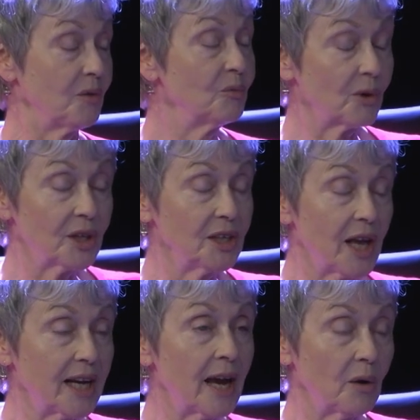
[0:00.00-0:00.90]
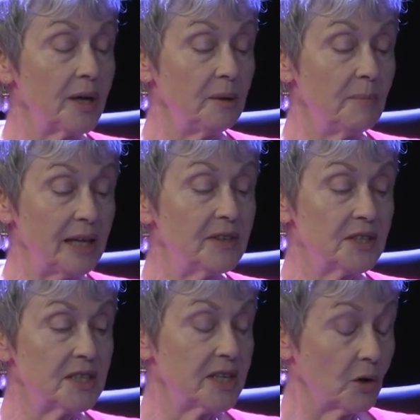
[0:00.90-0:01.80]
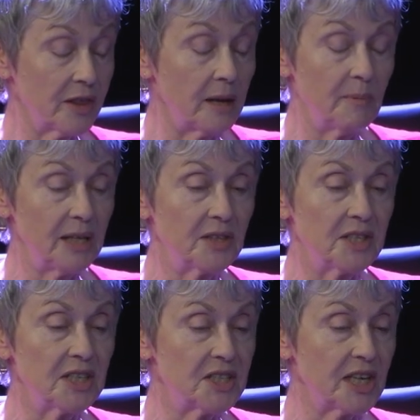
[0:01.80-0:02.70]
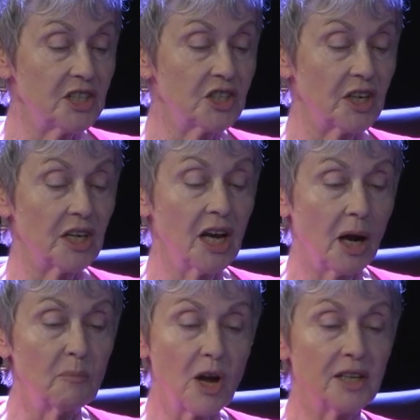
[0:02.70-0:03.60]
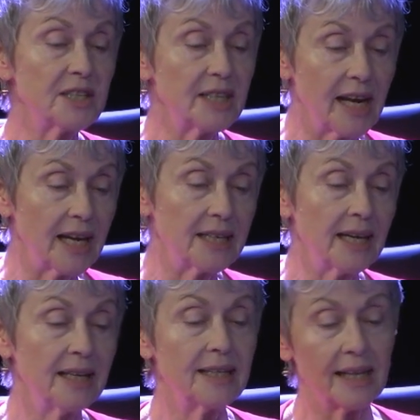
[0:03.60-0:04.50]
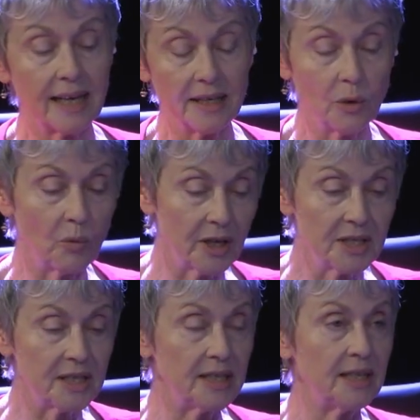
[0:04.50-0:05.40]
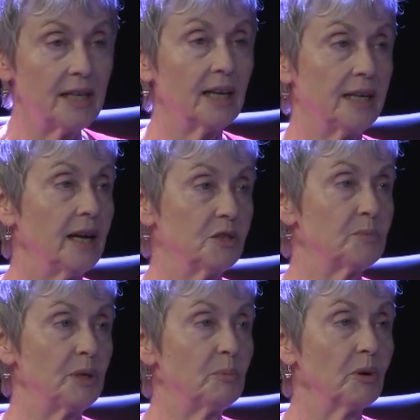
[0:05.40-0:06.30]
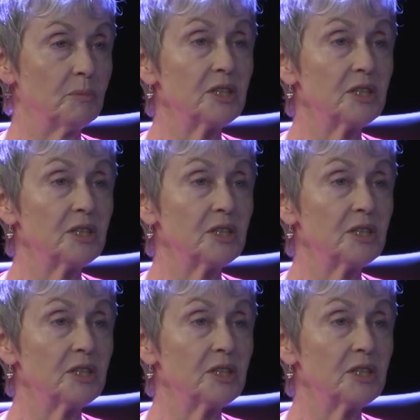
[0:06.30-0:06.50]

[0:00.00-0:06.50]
really like how he made the, or they made the distinction. I'm not saying that I don't want to see unhoused people. I'm